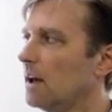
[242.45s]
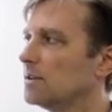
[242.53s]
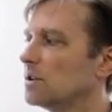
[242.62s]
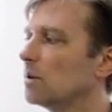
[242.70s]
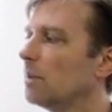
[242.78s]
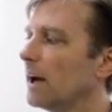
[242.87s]

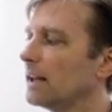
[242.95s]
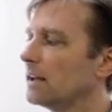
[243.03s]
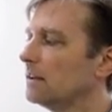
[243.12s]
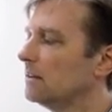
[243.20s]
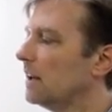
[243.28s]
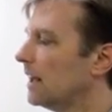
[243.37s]
so your body
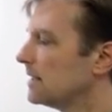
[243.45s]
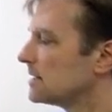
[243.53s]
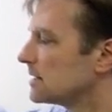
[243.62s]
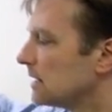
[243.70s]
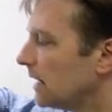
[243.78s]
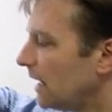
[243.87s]
can
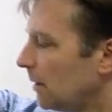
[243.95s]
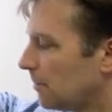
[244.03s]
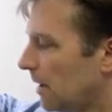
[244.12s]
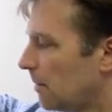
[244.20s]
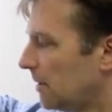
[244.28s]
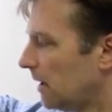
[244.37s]

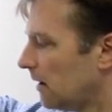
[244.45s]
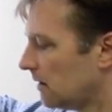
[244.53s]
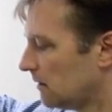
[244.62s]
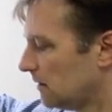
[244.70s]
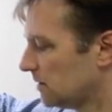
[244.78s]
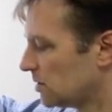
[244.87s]
sleep up here.